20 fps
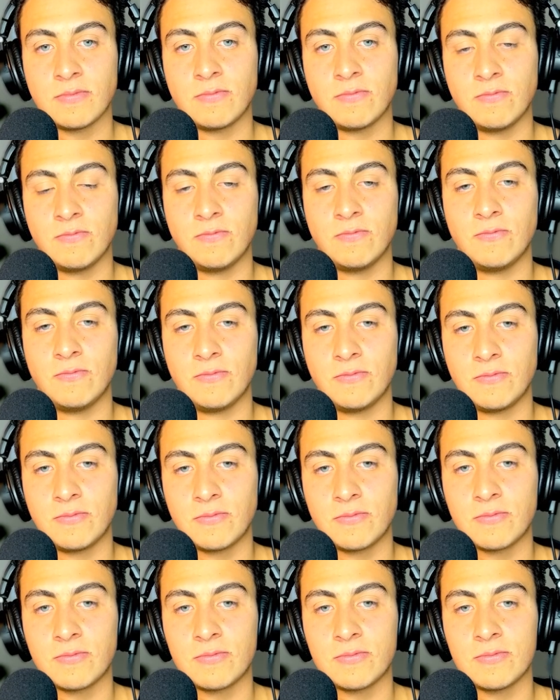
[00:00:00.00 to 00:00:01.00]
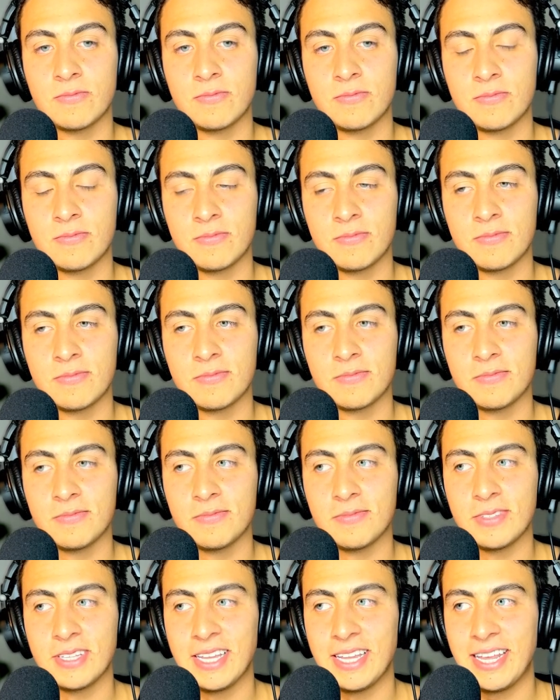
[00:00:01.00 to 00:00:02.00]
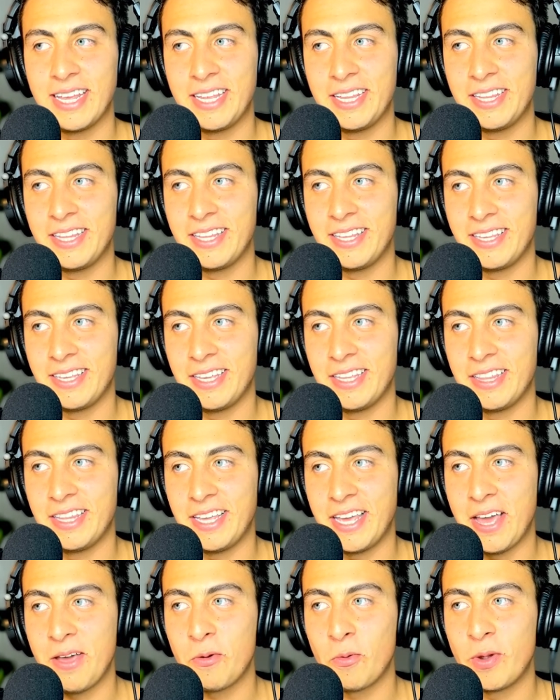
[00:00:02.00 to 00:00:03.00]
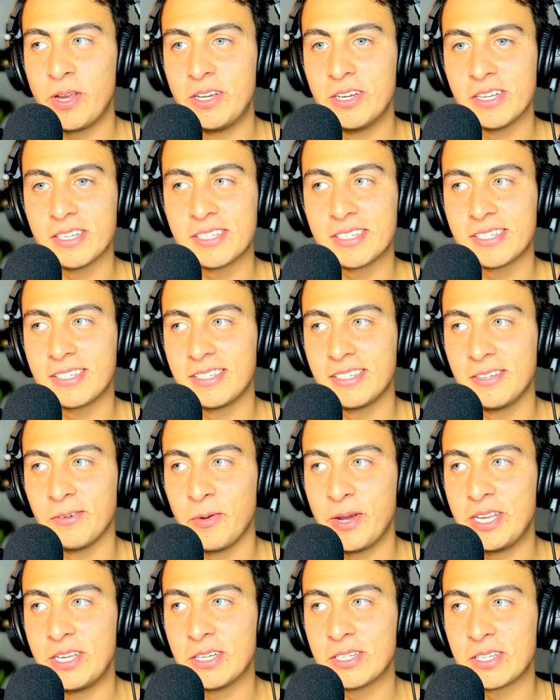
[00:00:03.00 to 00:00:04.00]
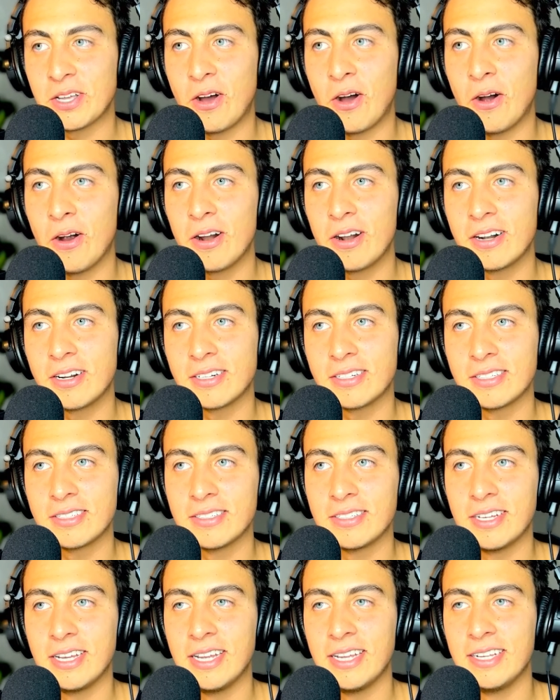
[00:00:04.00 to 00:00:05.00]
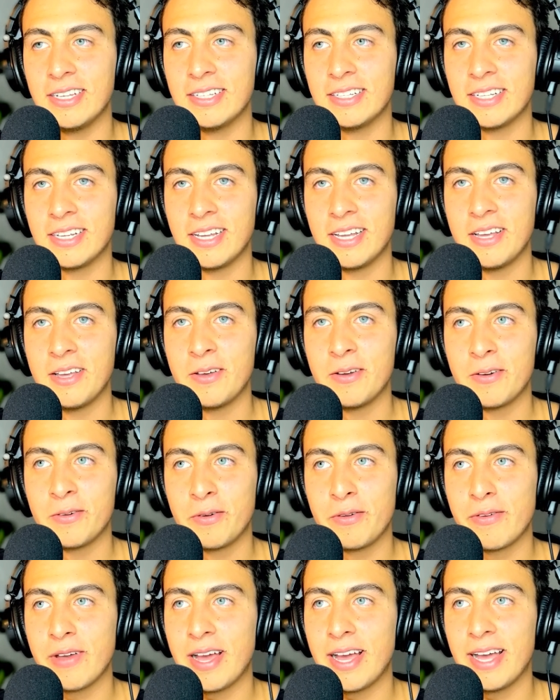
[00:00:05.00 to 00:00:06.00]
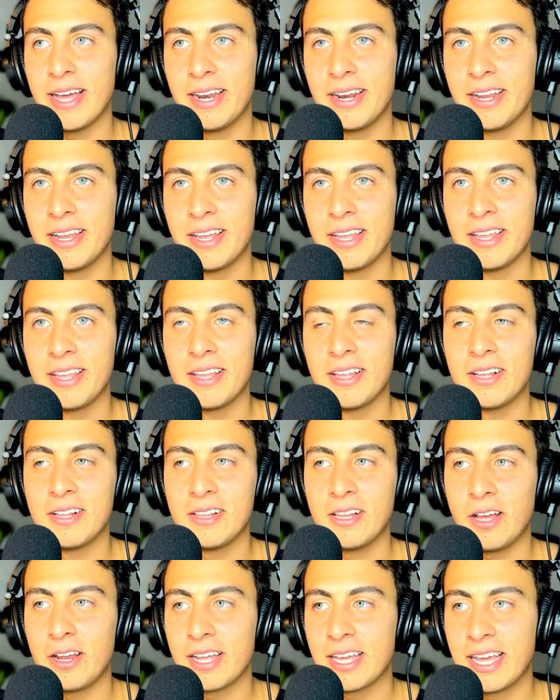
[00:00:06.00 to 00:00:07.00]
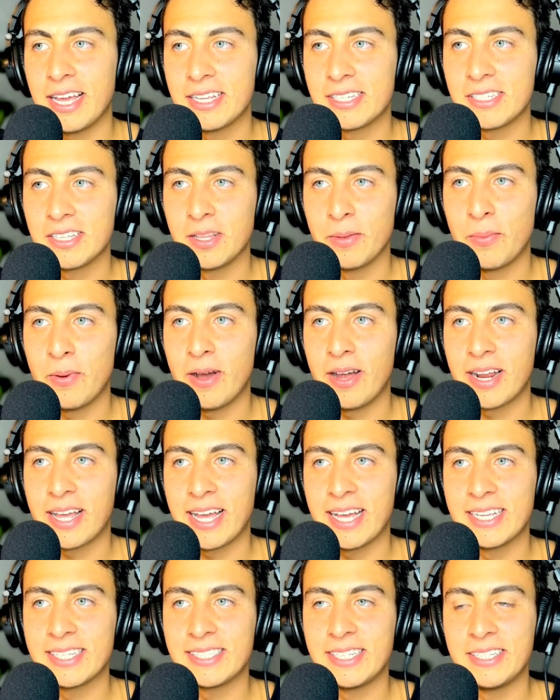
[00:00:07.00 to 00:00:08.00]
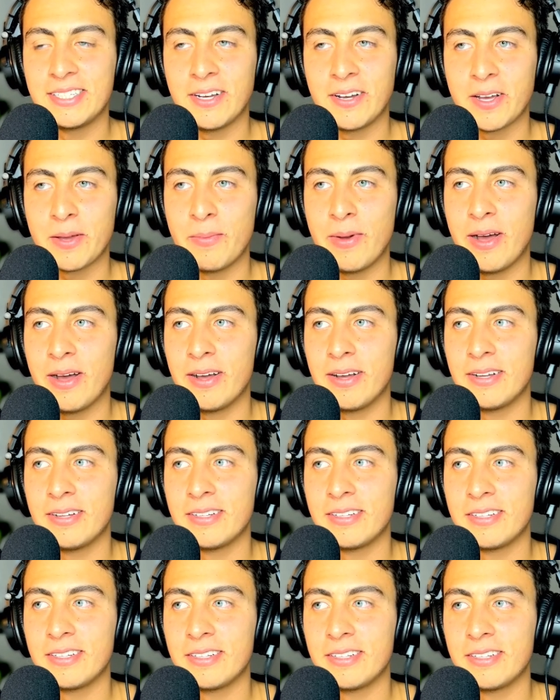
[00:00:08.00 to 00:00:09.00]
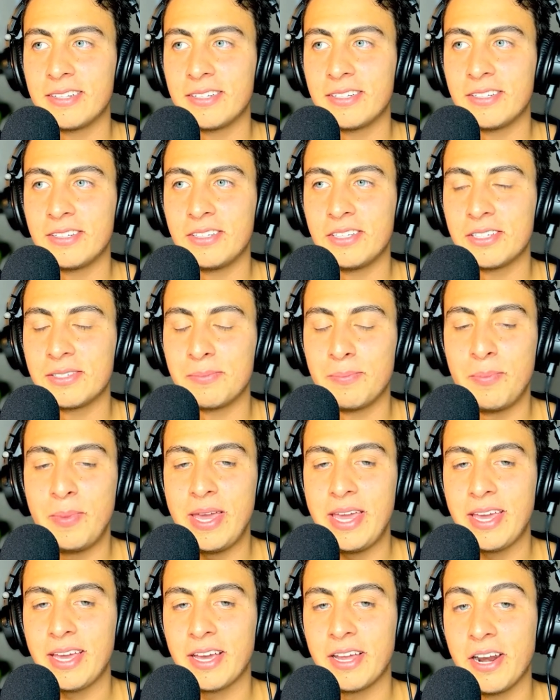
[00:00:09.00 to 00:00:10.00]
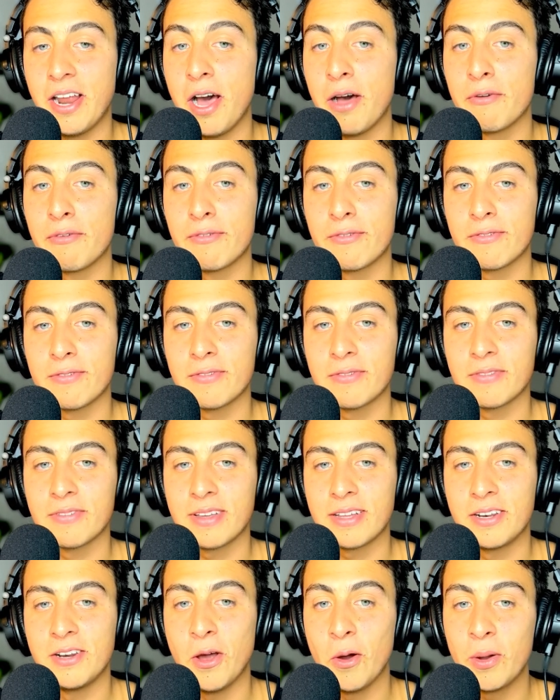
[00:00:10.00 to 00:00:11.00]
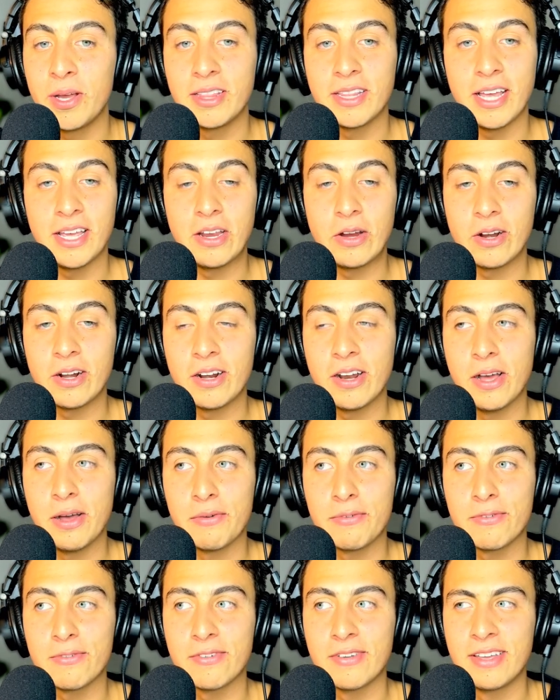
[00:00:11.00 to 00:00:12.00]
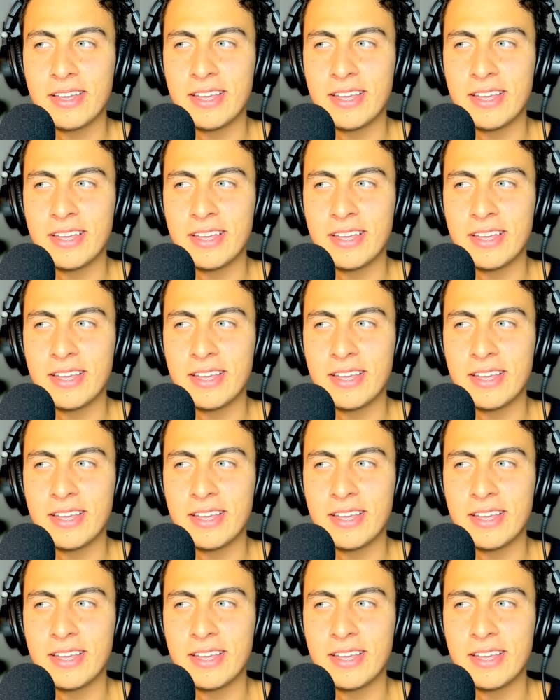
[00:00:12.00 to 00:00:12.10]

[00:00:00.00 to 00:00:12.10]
Hmm. Hmm, in in the end we just we just are and we've had a lot of guests on the podcast they talk about just being enough knowing that you're enough